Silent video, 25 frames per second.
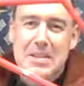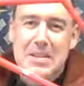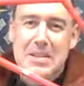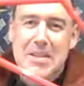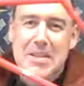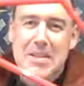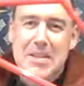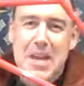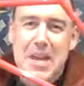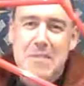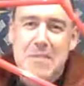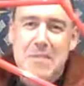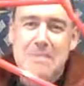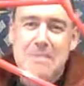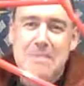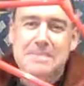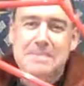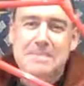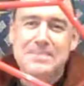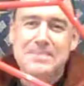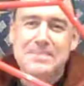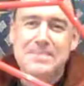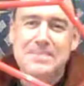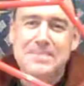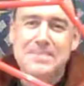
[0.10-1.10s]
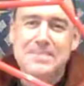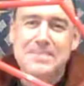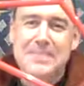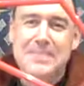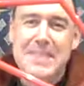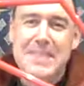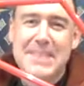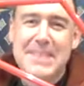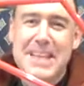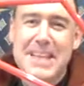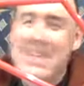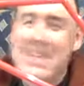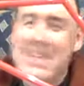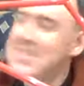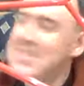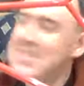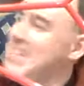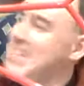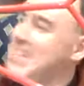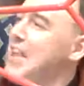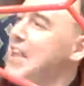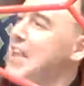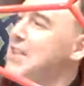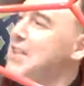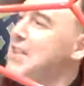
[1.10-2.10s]
So it's
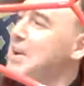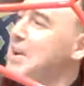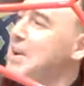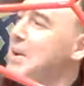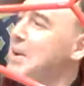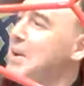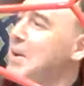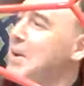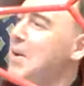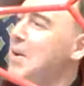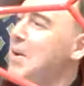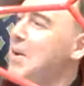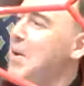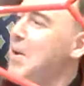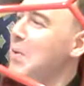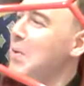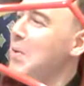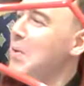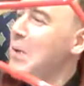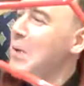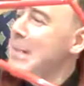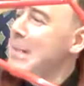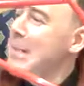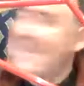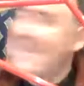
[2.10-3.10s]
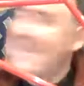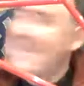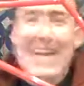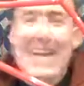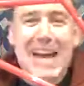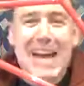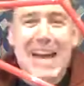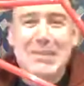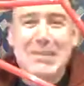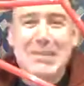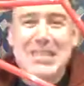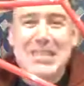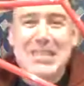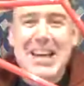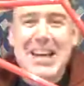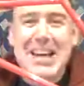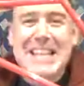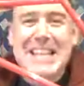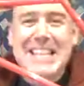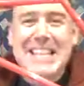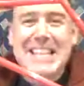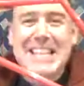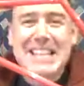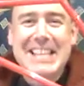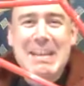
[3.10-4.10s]
another wet day
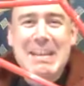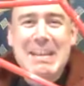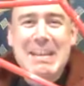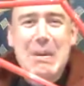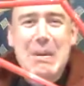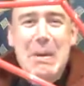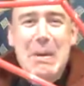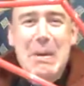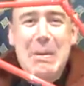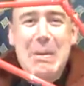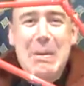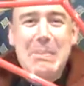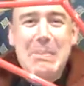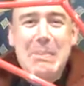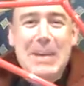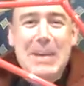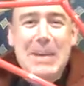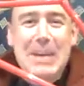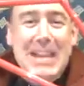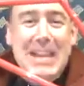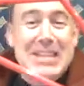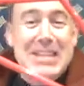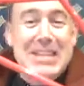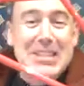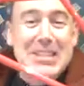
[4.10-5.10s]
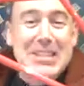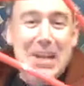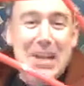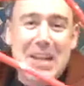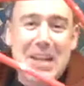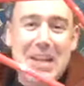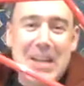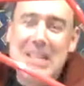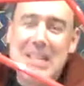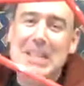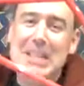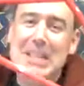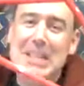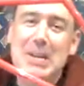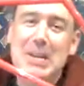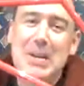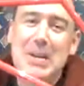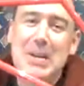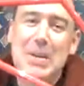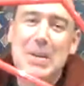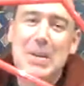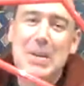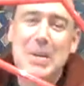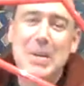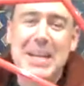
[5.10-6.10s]
outside, but inside
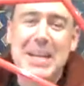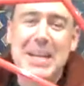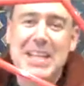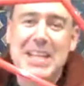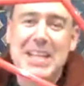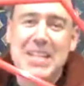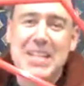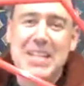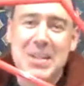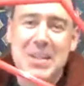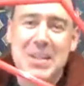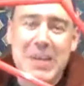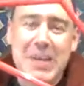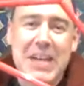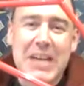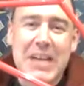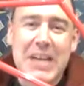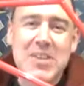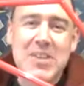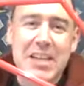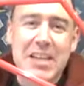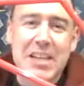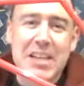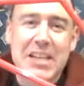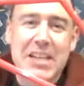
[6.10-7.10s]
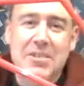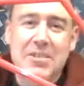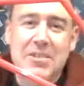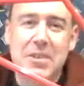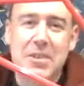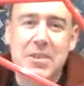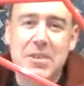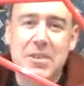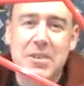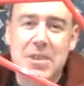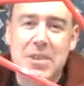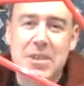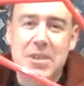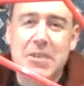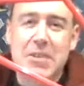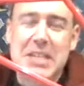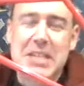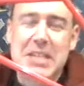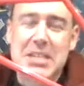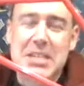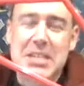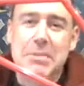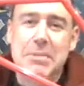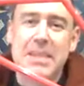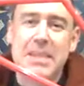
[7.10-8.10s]
we're continuing our journey through the New
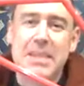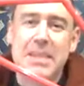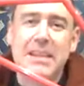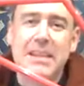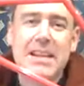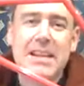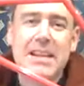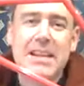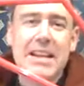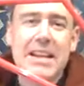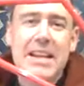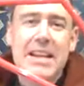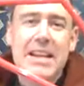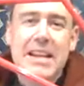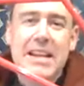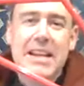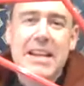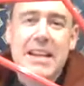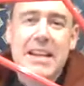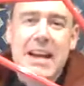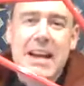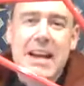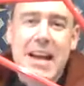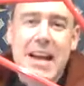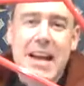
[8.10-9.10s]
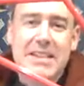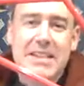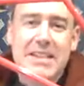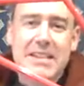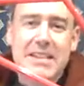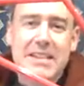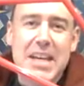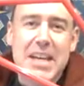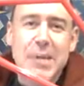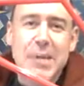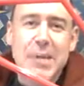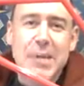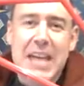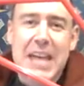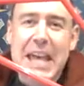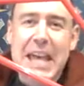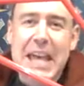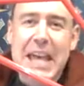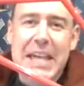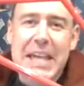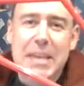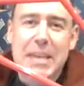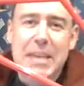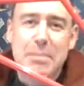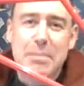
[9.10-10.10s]
Testament. And today we
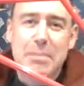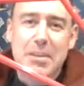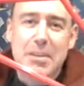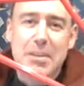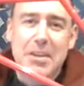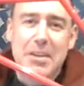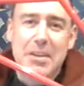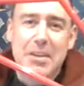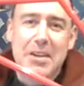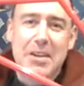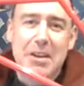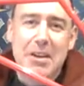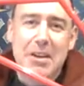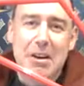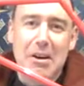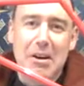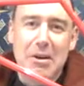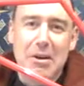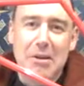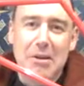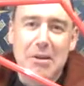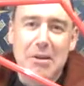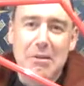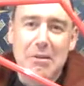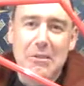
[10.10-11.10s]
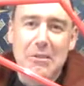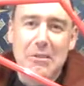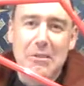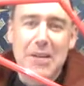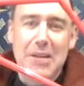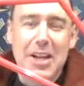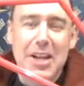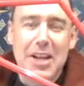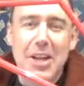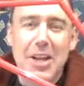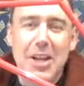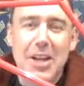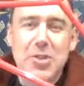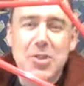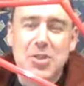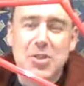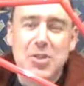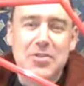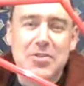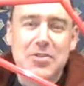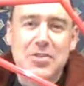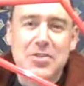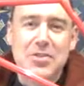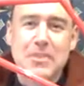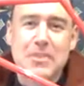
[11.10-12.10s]
hit the book of
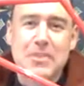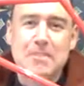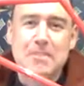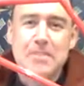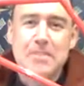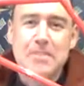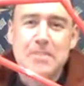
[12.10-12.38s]
Colossians.